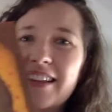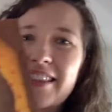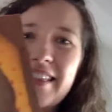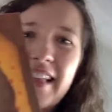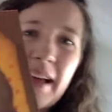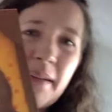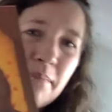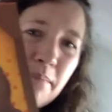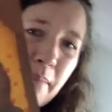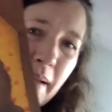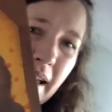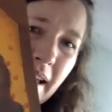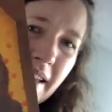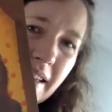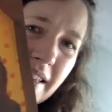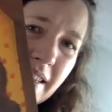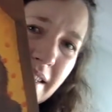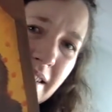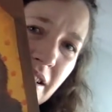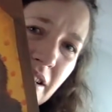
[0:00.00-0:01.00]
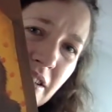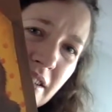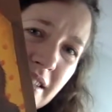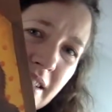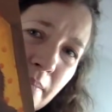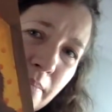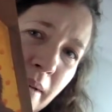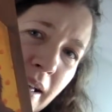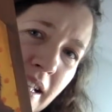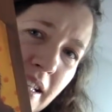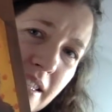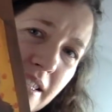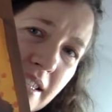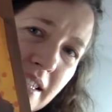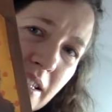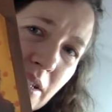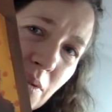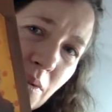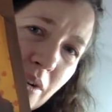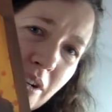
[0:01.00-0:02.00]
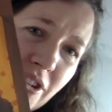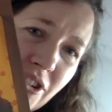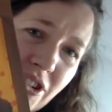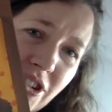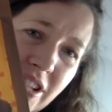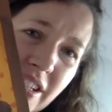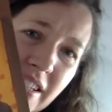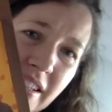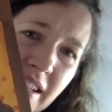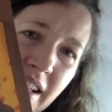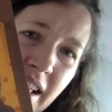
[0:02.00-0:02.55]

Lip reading: That bear, he looks a bit squashed in